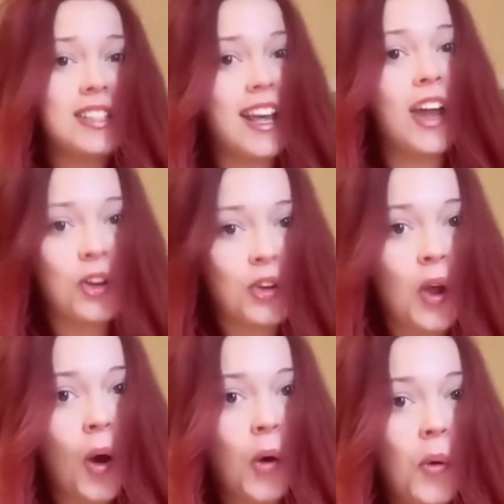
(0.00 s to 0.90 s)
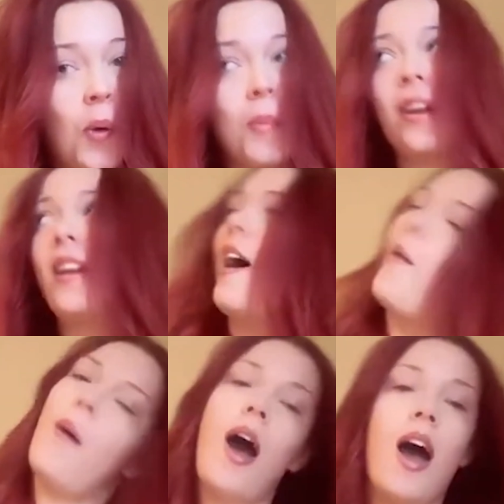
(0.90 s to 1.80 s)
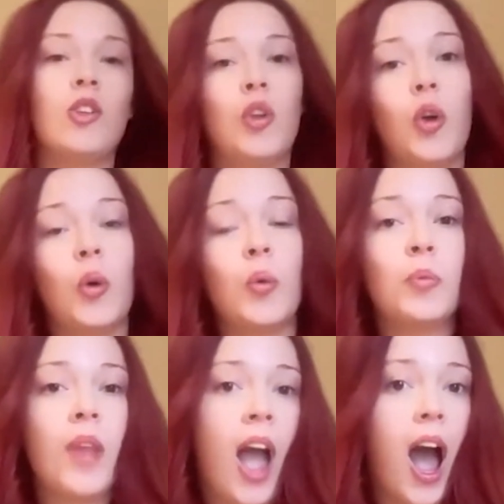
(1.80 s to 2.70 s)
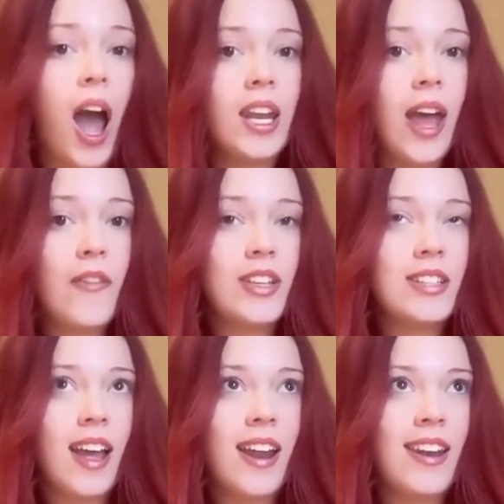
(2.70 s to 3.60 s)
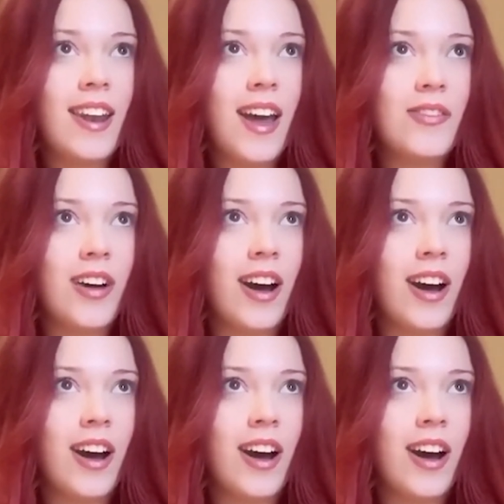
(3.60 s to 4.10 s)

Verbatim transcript: worked hard to improve her vocal skills and stage presence, always striving to be